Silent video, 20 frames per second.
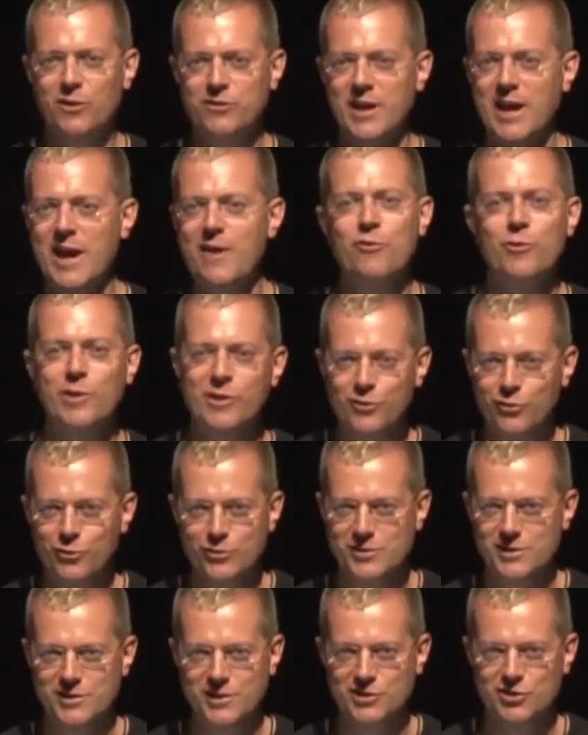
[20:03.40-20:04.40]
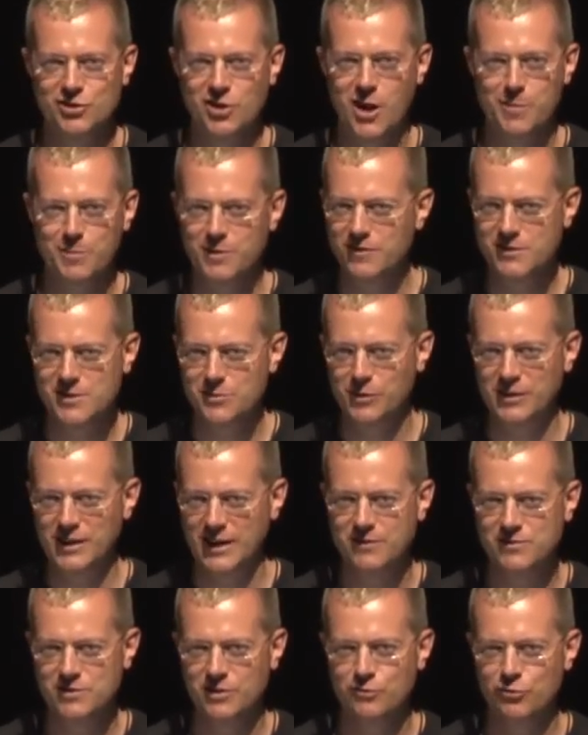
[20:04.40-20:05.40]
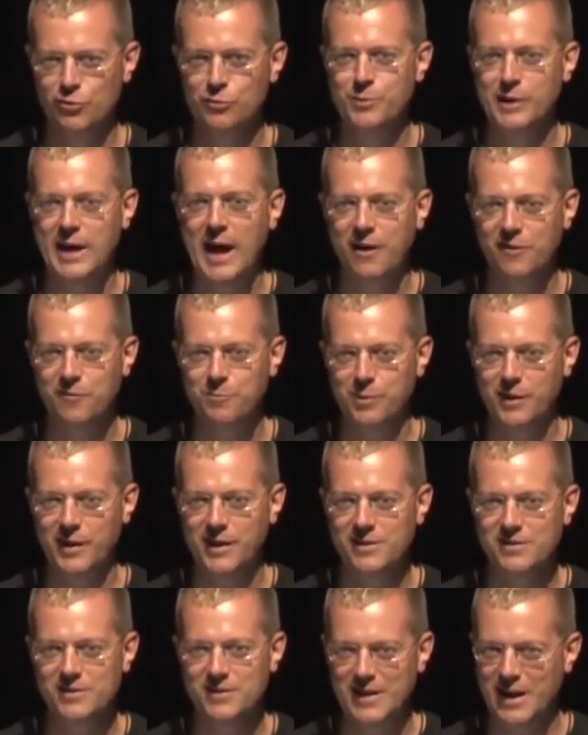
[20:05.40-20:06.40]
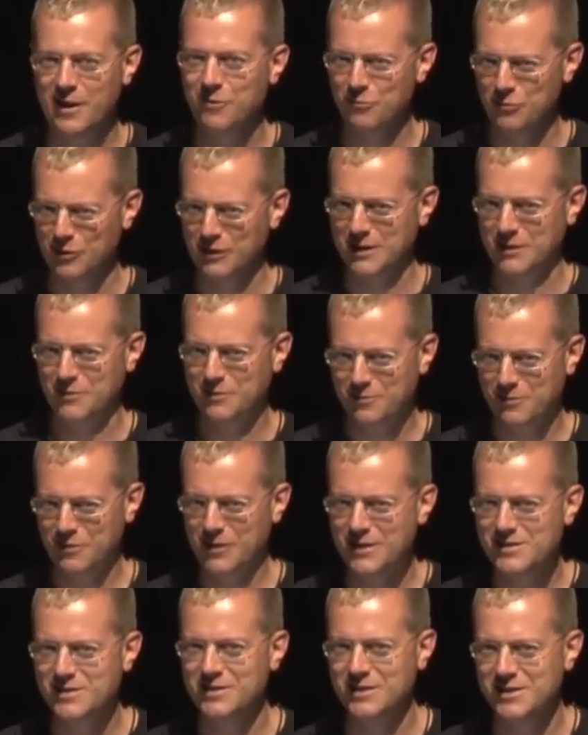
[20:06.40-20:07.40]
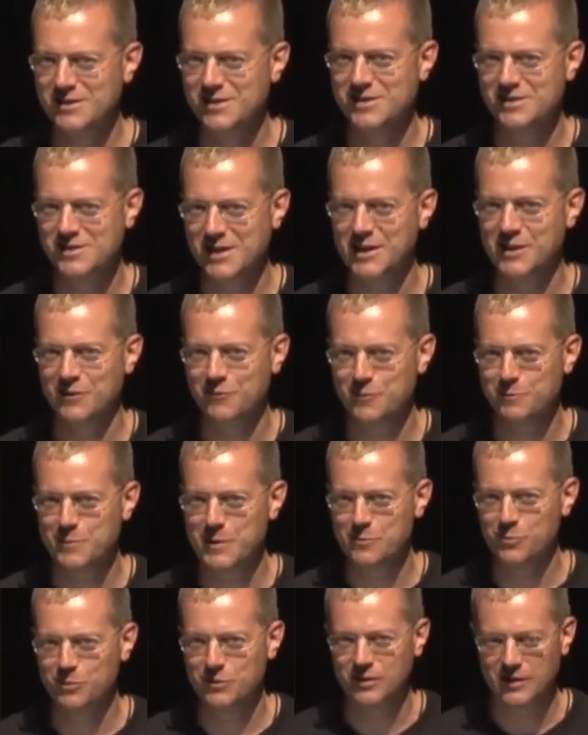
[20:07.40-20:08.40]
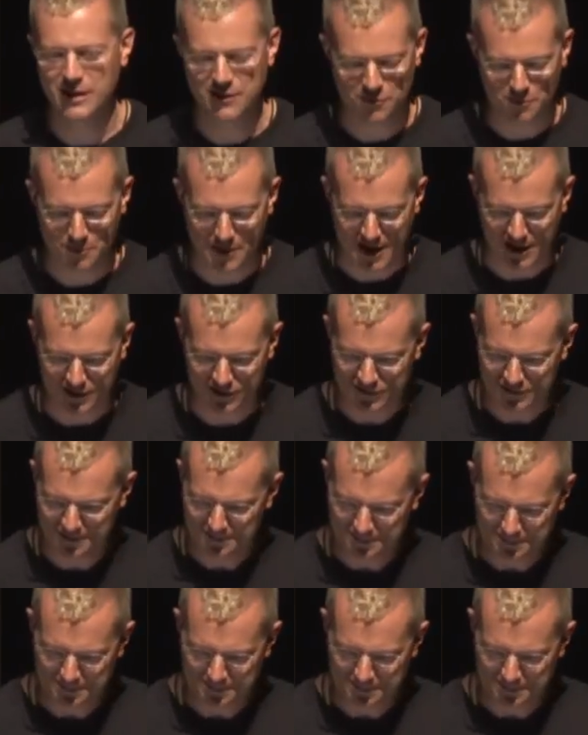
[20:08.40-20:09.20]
to everyone who uses the shop if someone leaves a drill bit out of place, and that really is a disincentive for people to leave a mess.